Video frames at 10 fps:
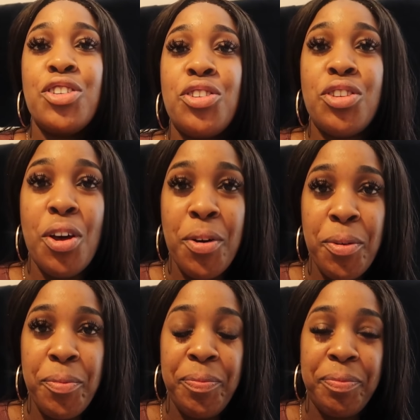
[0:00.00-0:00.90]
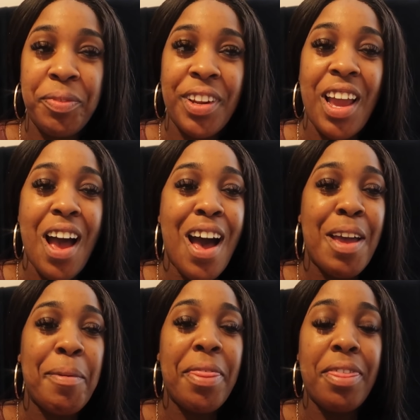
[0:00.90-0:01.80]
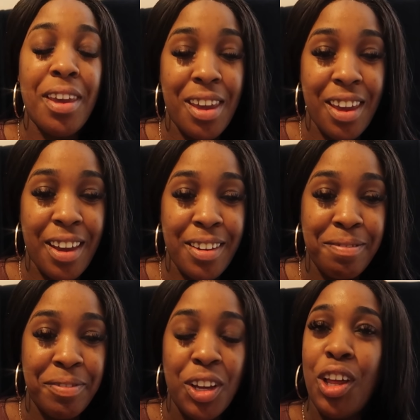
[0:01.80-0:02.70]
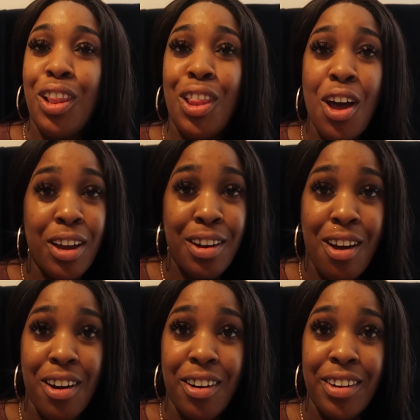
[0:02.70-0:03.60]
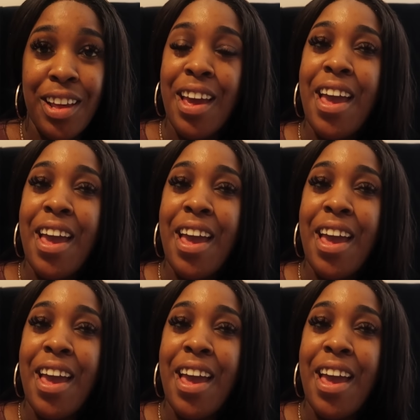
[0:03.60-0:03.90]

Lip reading: So, I've been thinking long and hard,